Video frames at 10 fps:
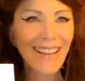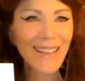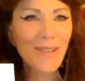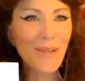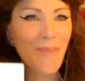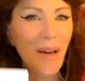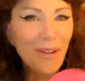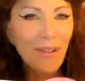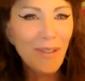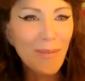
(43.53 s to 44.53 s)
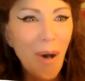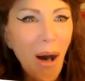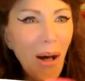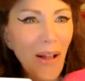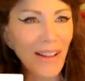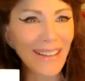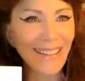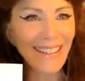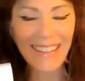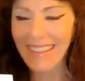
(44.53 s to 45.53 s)
to the mother of them all.
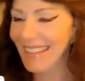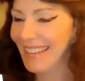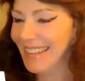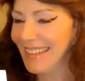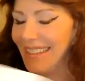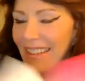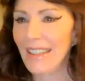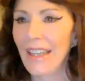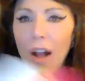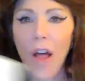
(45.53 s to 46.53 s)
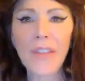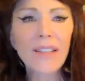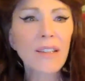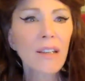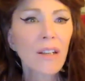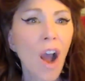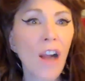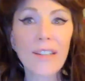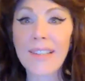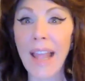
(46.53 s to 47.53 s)
And all these
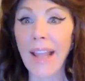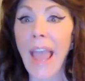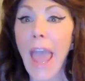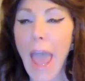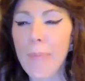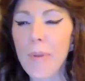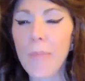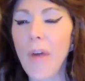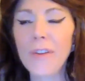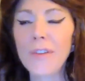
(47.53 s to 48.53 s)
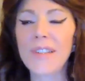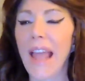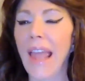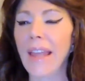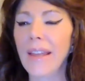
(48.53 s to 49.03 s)
cards saying Happy Mother's Day.